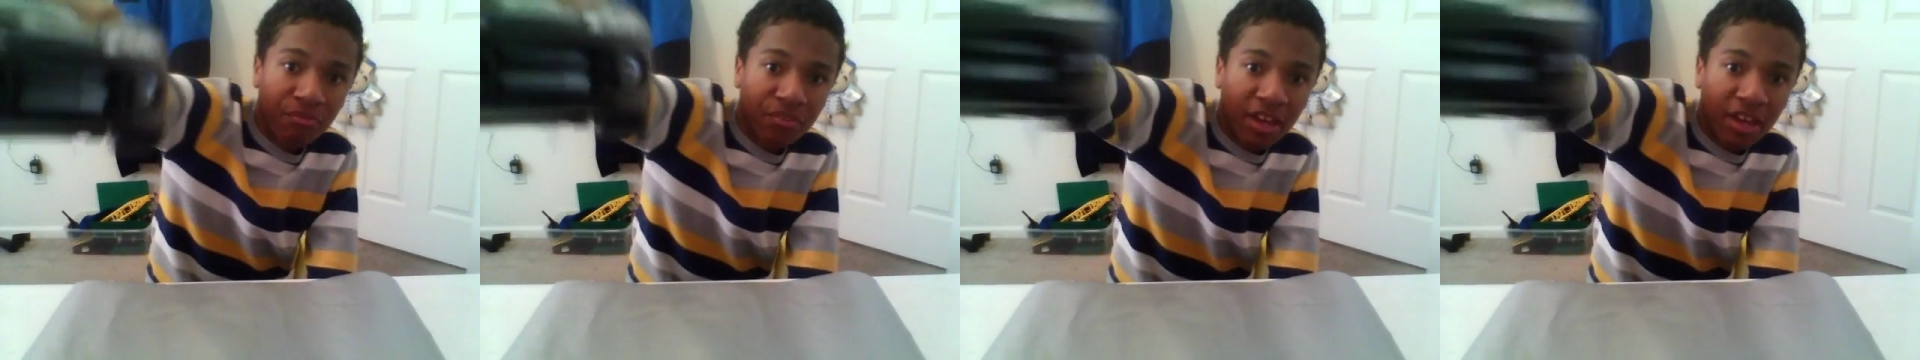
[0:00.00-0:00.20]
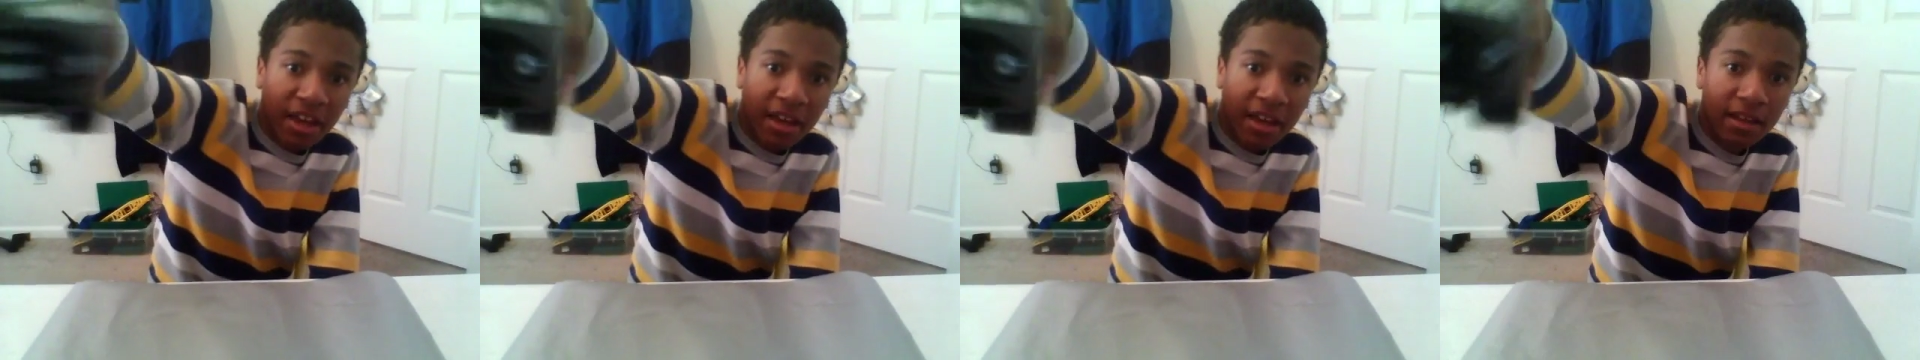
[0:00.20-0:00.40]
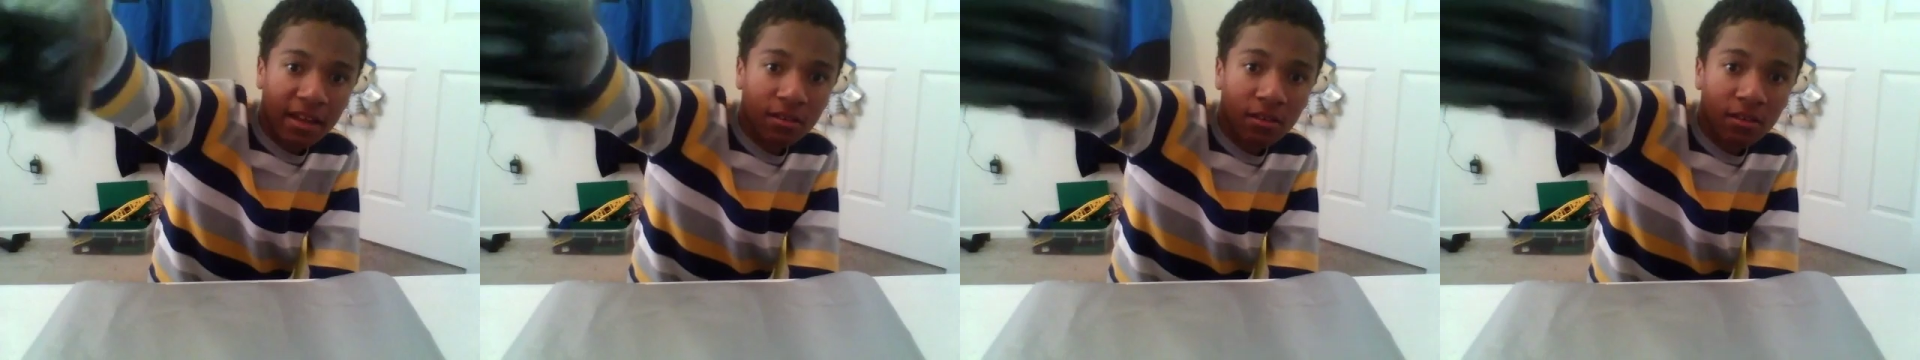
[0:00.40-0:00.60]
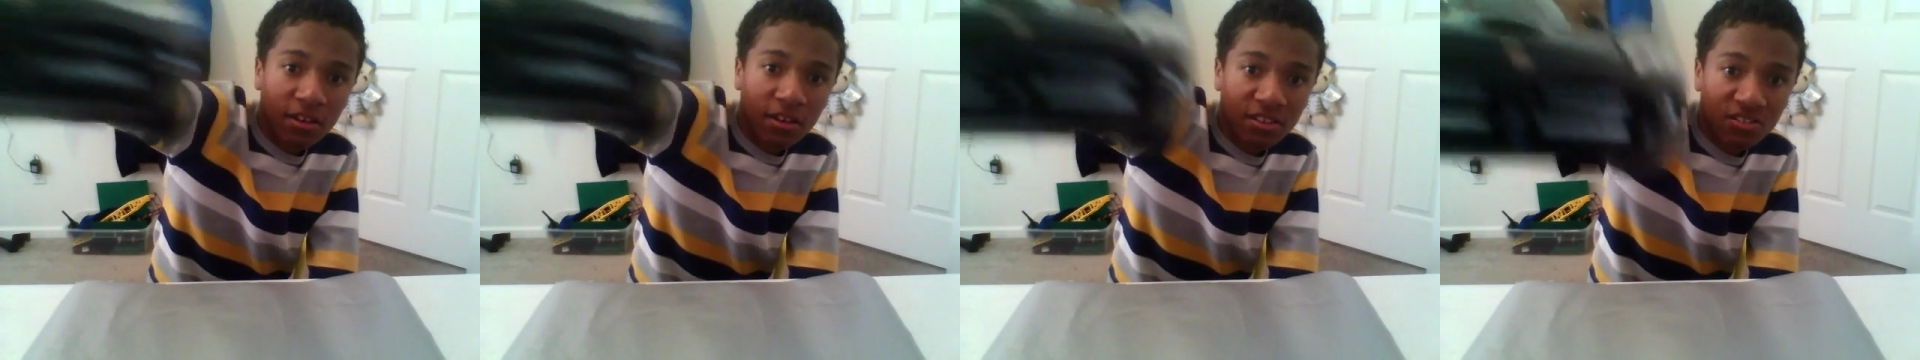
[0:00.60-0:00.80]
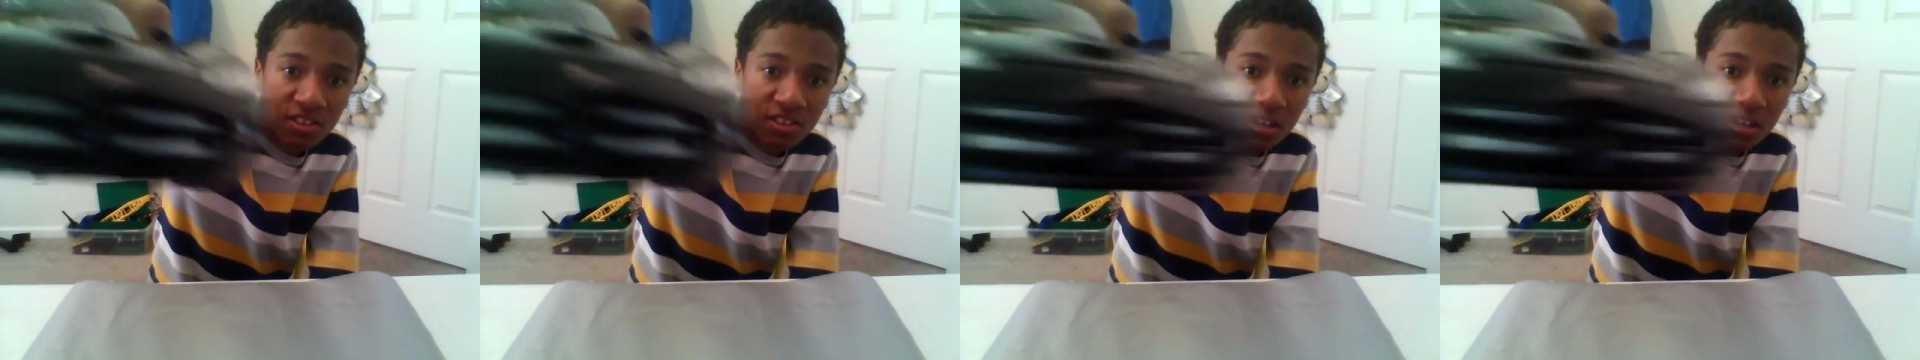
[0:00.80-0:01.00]
the
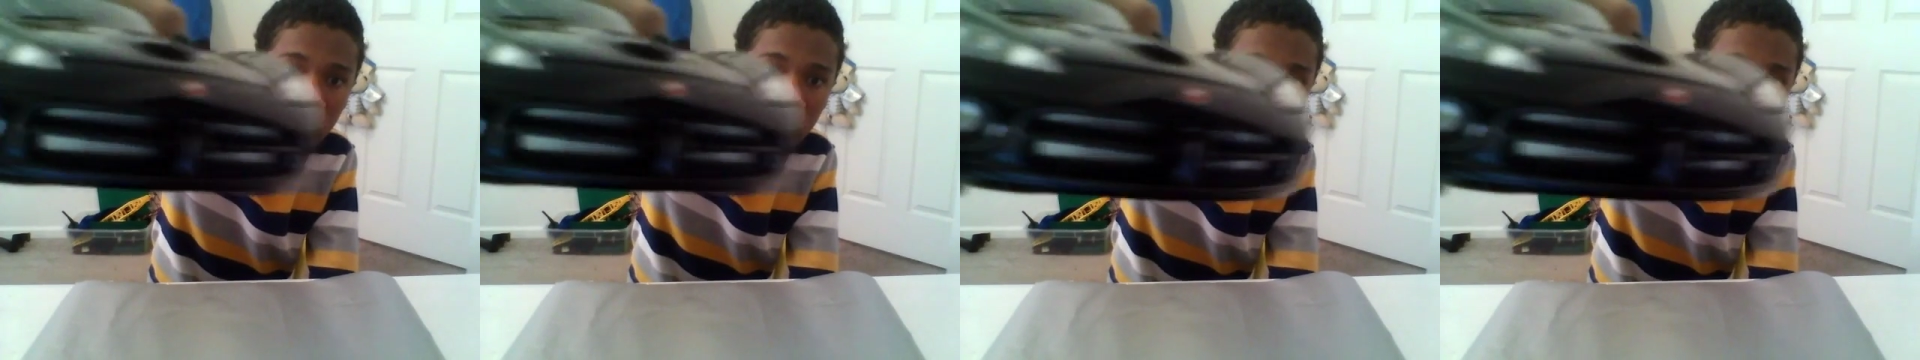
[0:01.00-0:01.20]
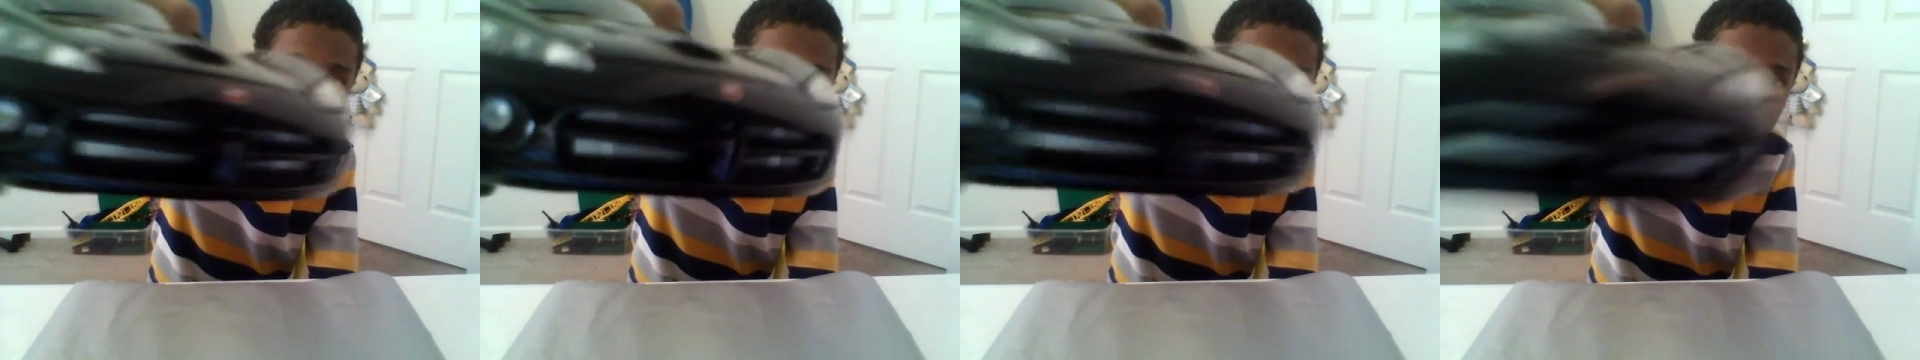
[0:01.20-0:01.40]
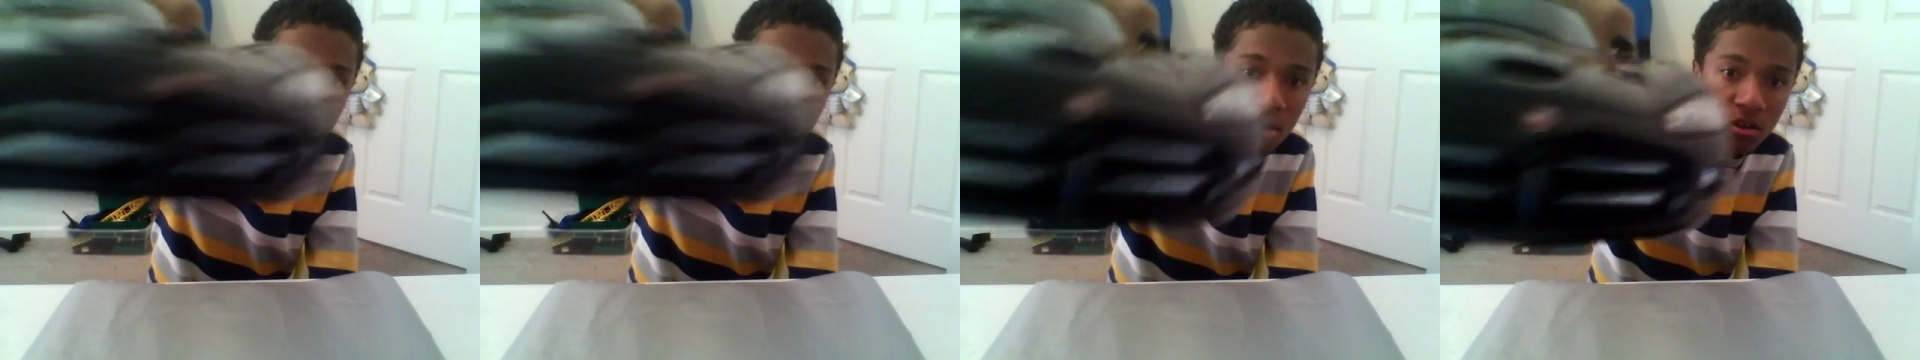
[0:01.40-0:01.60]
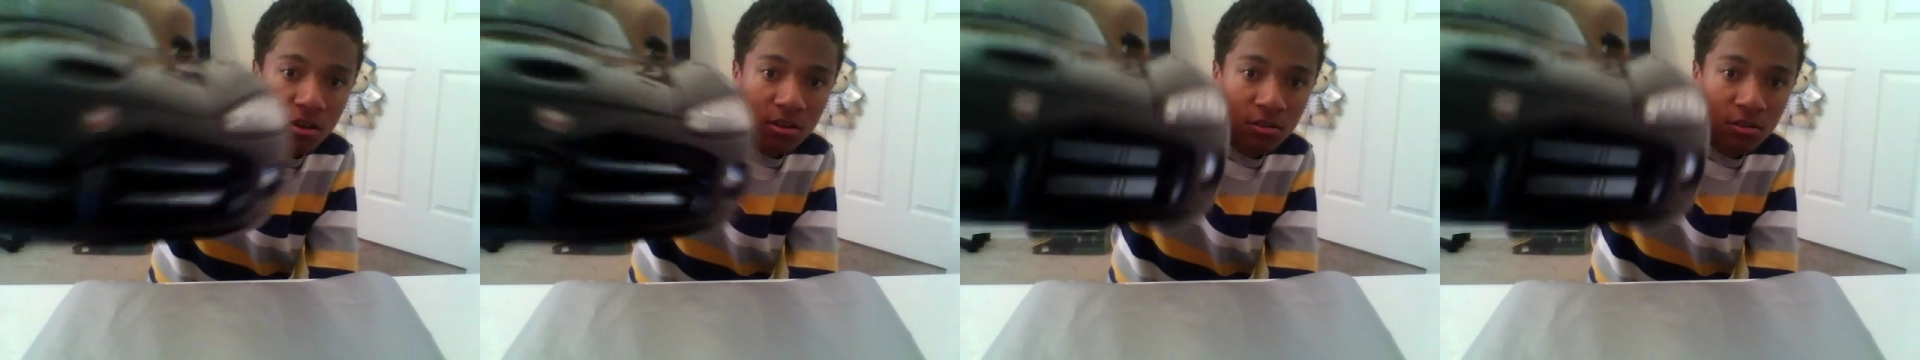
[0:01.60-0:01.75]
headlights look a lot